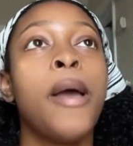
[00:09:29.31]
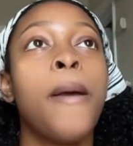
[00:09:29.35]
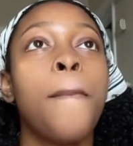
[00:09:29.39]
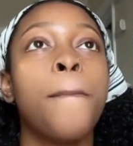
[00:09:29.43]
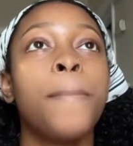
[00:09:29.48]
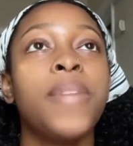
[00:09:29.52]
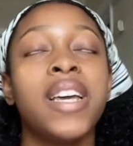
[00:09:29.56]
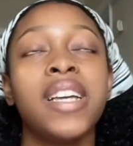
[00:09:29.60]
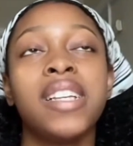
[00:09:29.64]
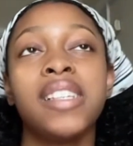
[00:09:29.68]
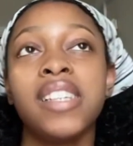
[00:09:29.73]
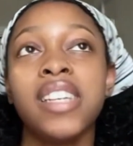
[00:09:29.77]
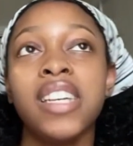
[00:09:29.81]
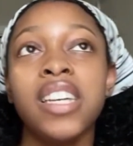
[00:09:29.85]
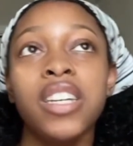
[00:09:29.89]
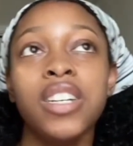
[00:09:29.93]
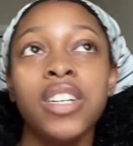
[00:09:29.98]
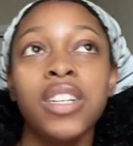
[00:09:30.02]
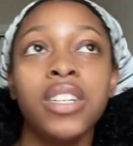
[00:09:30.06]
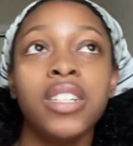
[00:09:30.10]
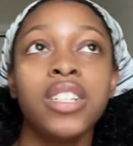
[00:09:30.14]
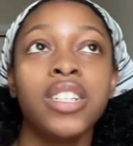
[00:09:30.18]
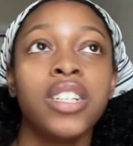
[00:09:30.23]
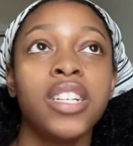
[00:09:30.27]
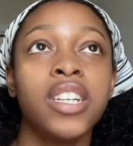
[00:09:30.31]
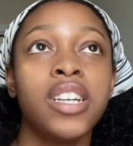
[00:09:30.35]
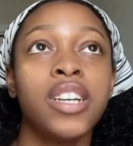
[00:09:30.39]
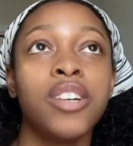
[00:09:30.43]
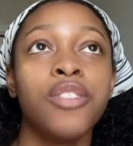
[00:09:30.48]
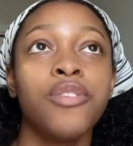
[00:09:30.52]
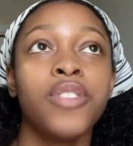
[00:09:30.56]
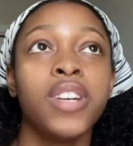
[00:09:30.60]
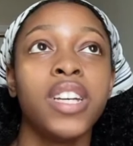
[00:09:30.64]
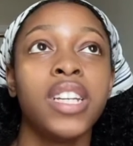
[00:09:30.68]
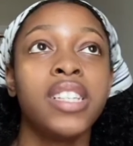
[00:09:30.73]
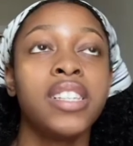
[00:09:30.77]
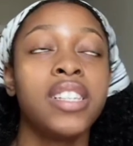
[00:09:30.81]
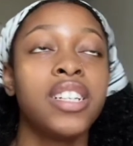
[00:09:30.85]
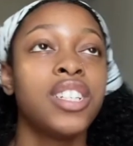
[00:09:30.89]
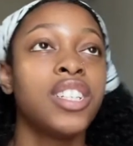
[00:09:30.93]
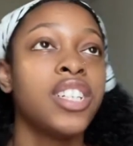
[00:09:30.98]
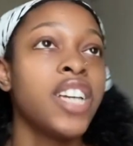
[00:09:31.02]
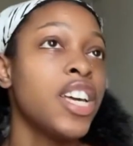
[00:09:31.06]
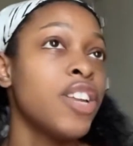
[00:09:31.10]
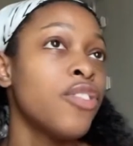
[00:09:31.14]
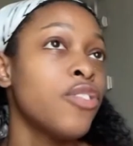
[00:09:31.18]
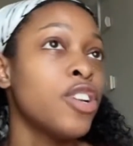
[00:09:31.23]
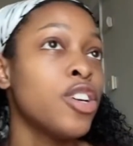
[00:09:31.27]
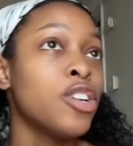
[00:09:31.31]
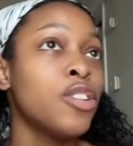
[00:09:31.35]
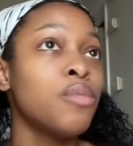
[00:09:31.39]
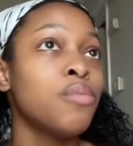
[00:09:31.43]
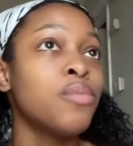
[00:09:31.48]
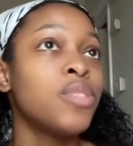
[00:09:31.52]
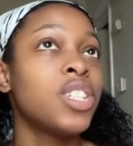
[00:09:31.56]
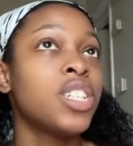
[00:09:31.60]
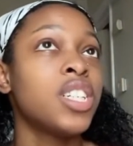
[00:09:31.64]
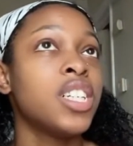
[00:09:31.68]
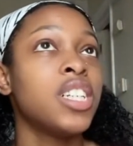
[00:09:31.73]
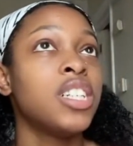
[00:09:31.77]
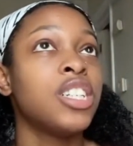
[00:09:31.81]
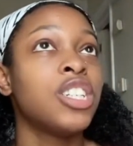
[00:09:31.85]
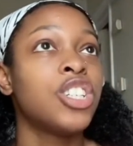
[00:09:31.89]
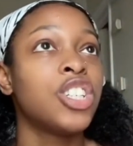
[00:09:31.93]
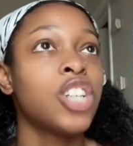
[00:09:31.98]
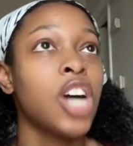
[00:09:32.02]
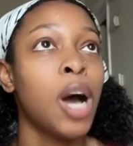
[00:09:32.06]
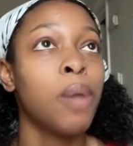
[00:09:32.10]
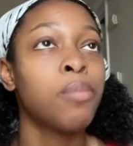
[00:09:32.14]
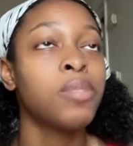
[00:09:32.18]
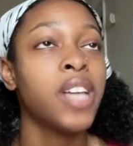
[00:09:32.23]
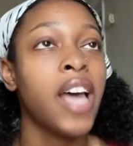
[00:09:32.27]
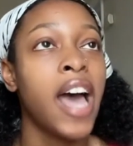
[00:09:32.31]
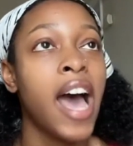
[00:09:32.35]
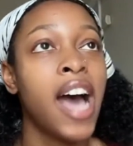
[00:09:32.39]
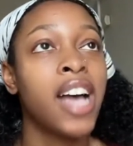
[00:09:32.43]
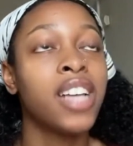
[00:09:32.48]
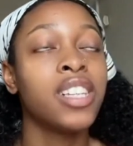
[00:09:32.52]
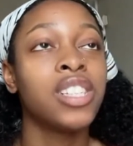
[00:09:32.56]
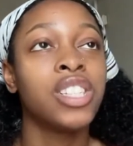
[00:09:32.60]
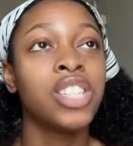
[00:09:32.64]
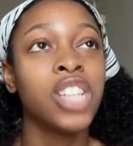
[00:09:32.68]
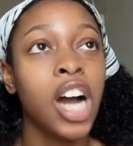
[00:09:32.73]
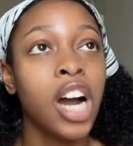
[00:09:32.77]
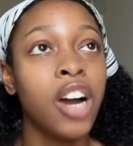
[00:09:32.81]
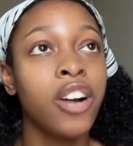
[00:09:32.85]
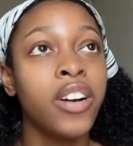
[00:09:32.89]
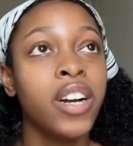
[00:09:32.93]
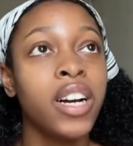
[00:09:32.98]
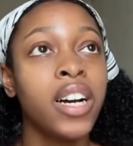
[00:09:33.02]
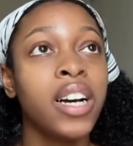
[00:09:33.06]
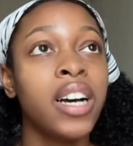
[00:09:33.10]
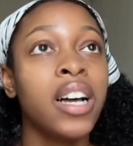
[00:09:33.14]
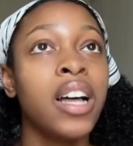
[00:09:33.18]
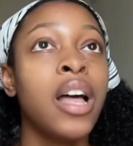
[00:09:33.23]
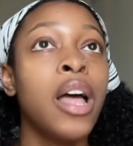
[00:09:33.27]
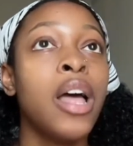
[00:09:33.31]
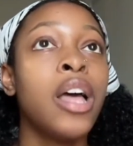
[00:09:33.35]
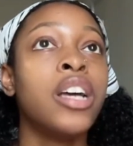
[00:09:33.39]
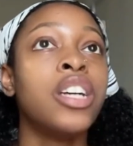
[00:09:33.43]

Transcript: BET, she reads The Shade Room, she shops at Zara,